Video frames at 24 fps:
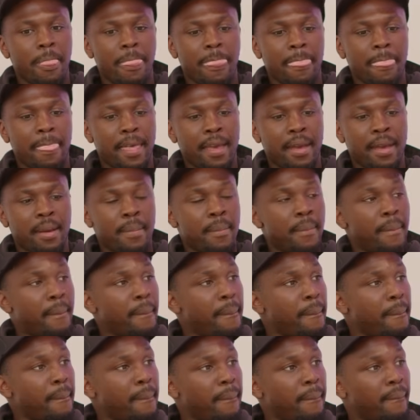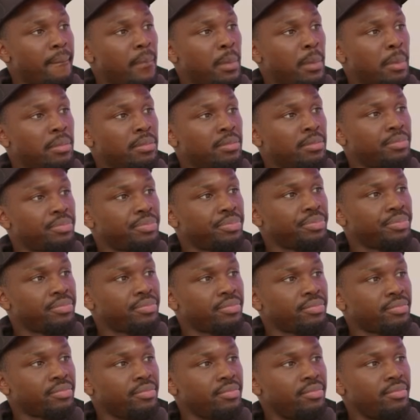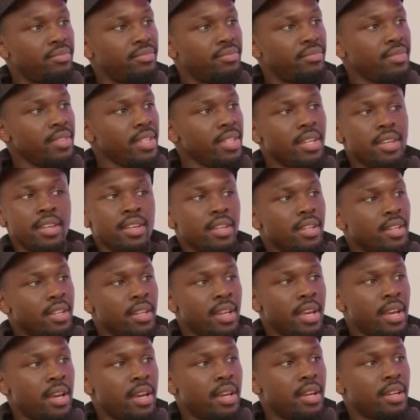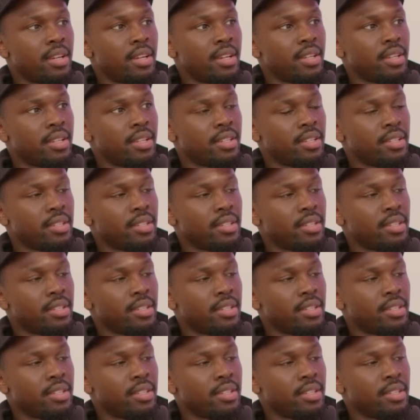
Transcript: So you didn't do like any like ceremony bits. It was just more like a